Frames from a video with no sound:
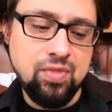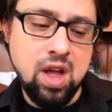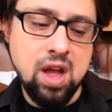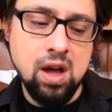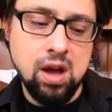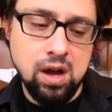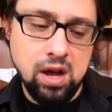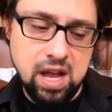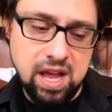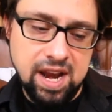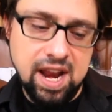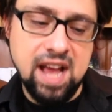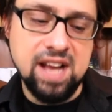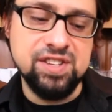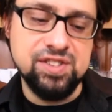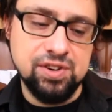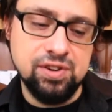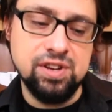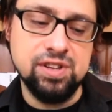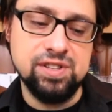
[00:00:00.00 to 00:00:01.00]
an
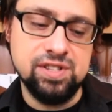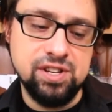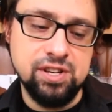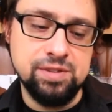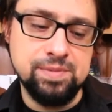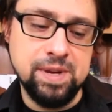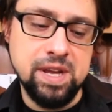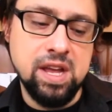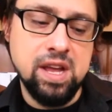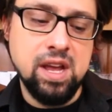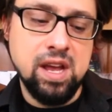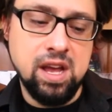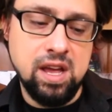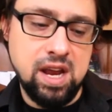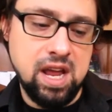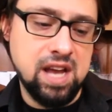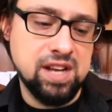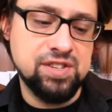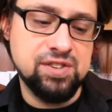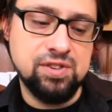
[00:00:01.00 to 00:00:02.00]

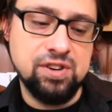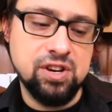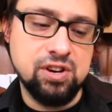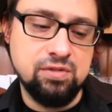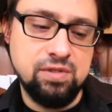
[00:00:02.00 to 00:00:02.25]
exerted